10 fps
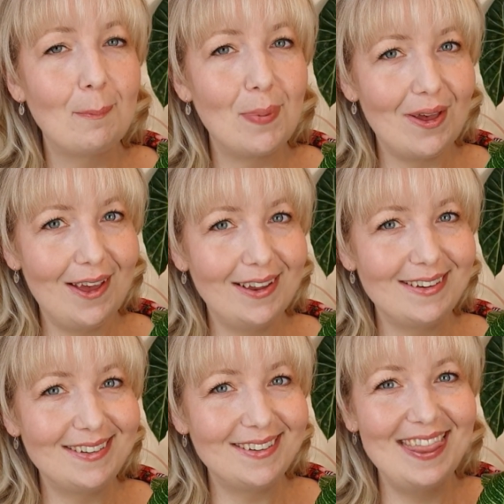
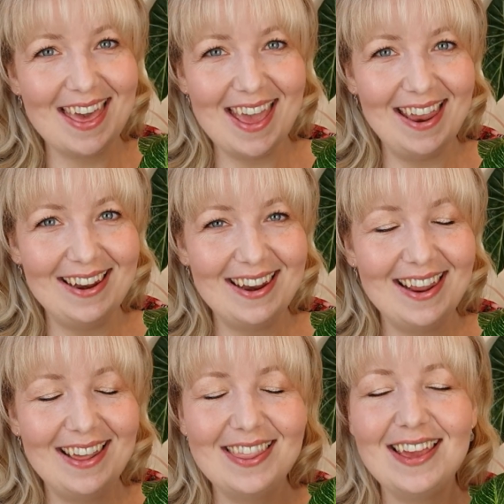But then
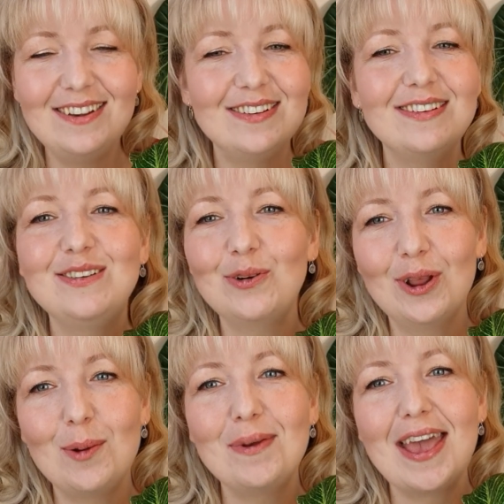they just shot
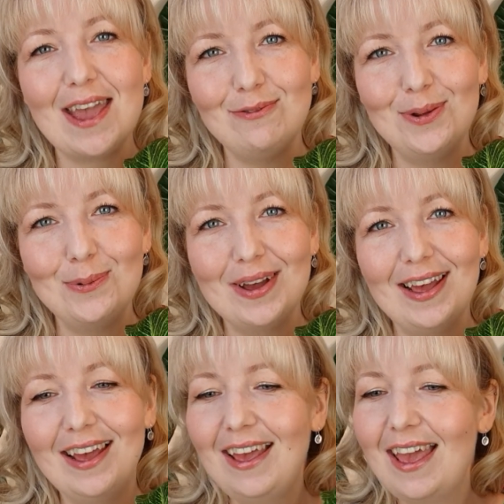up
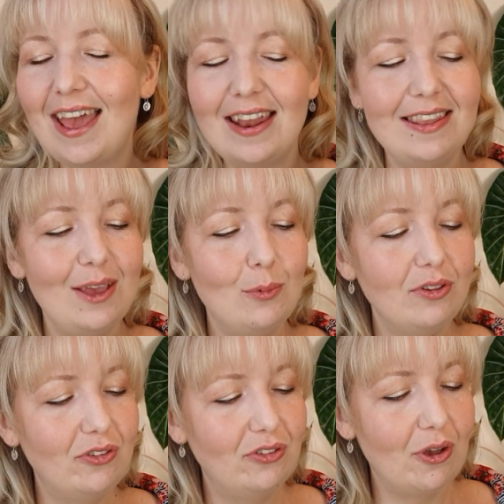everywhere and they were
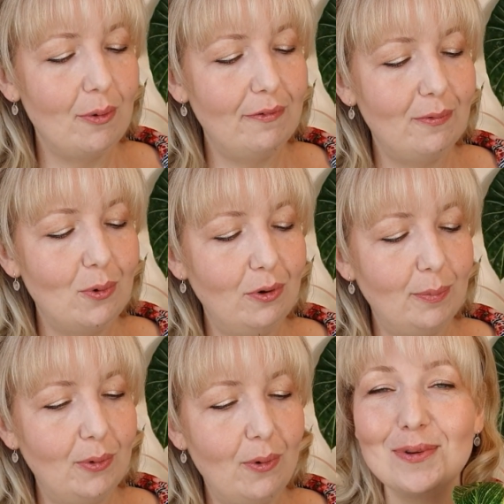so affordable.